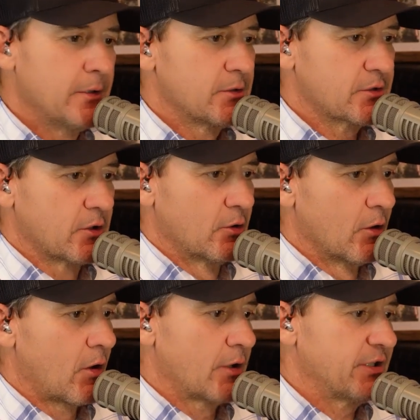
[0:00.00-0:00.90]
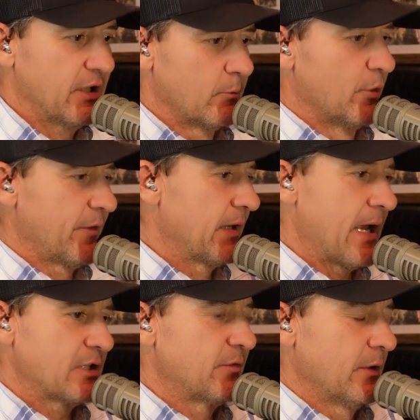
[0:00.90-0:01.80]
Just Google RTM Roofing
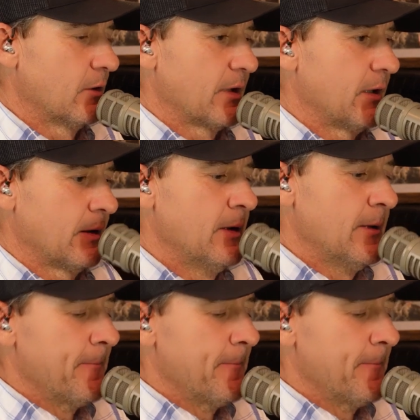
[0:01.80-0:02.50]
Nashville, and